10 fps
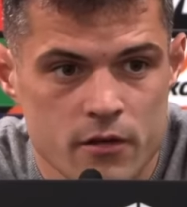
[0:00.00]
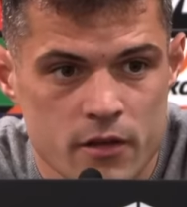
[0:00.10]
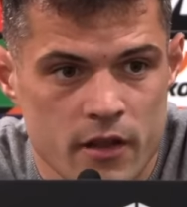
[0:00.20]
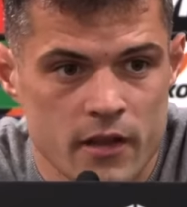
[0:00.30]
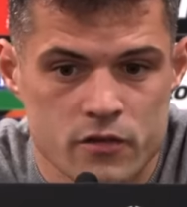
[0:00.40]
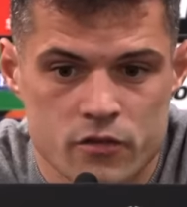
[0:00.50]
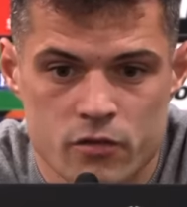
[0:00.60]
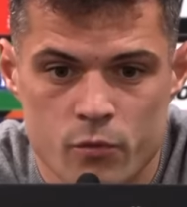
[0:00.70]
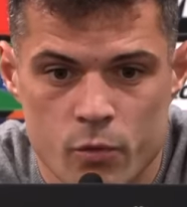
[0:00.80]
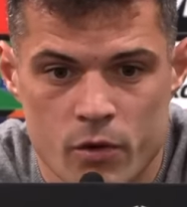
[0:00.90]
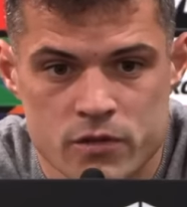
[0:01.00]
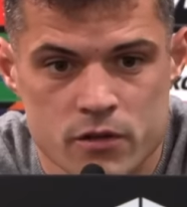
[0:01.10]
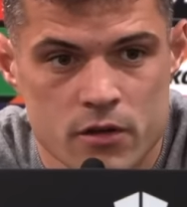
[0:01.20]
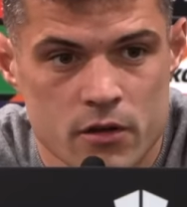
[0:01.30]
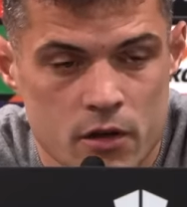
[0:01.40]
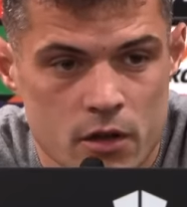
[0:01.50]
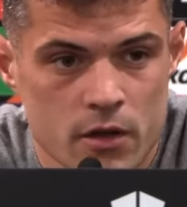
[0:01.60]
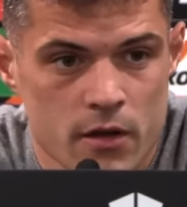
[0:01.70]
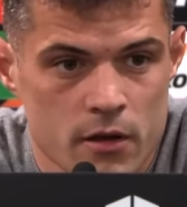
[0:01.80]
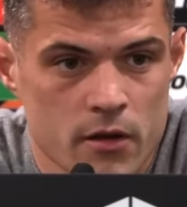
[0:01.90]
In the end, we was the
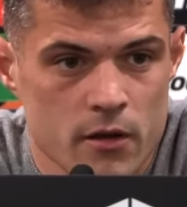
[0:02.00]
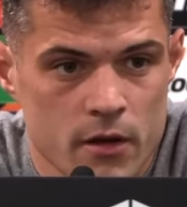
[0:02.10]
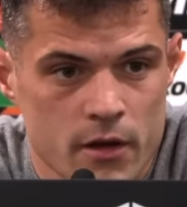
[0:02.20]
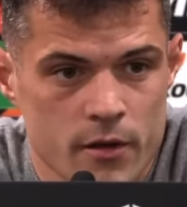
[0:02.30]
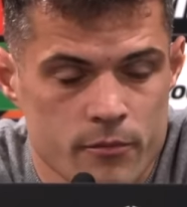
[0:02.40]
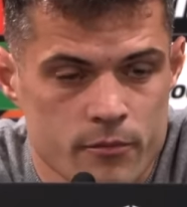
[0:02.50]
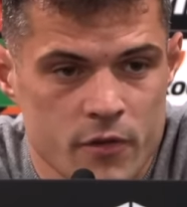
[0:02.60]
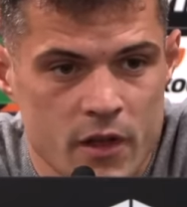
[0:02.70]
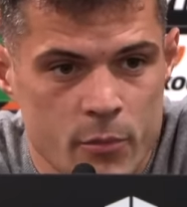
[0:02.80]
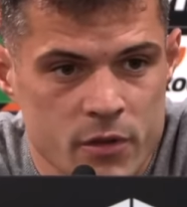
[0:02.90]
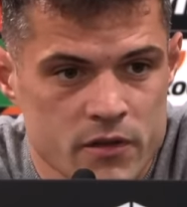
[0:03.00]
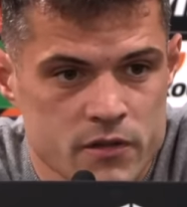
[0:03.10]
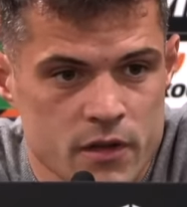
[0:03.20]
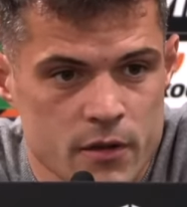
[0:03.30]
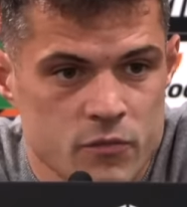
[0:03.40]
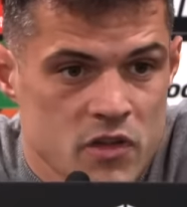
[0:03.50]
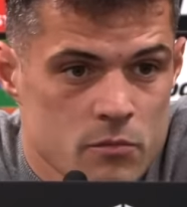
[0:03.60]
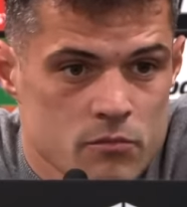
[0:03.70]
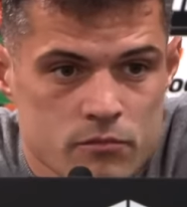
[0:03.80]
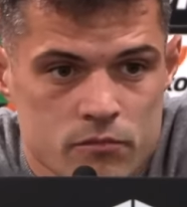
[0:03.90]
happiest
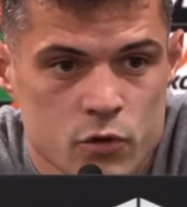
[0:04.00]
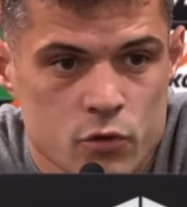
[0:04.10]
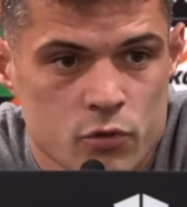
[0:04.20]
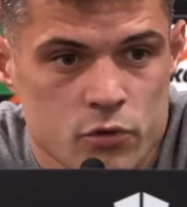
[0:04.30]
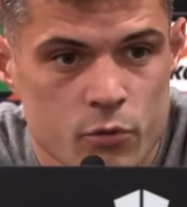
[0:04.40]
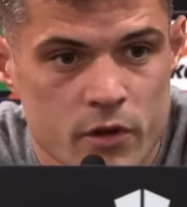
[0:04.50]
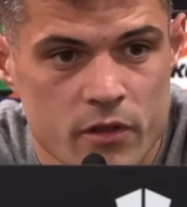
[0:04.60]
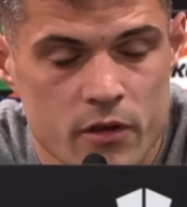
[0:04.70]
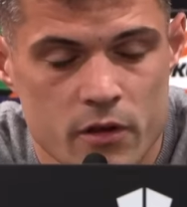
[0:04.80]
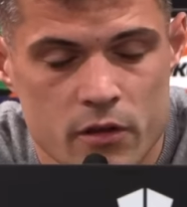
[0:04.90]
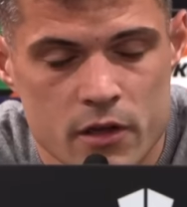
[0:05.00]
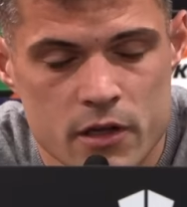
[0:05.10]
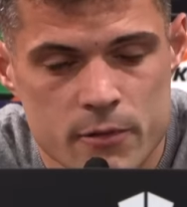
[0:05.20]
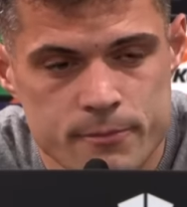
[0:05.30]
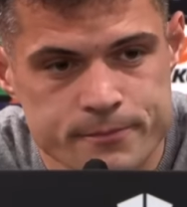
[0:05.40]
team to win the league.